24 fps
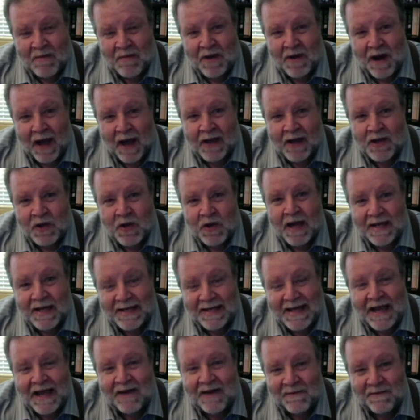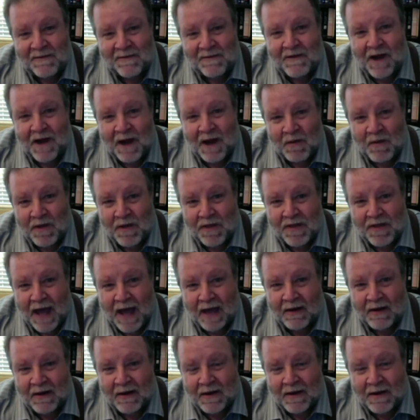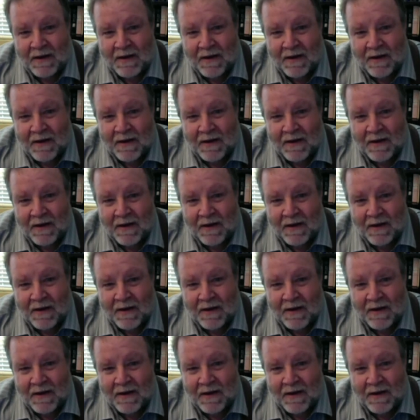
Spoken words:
but I could identify with that